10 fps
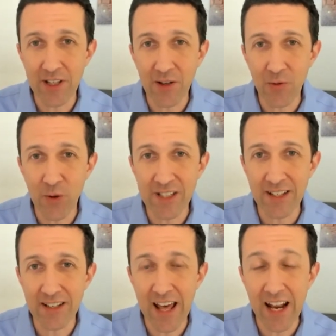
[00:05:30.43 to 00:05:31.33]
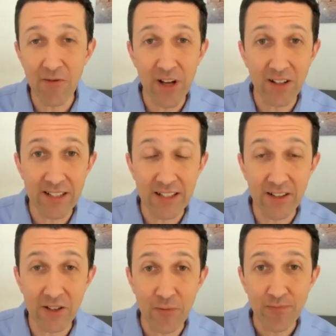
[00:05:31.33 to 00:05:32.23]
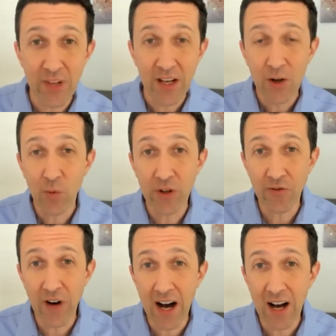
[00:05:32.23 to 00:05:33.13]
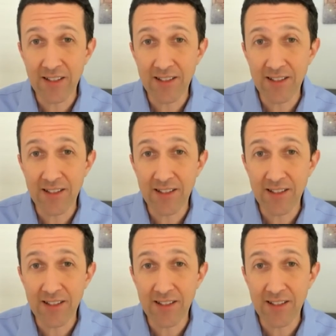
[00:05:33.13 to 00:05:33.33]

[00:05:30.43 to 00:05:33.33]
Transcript: the recent NFL deal with Fox.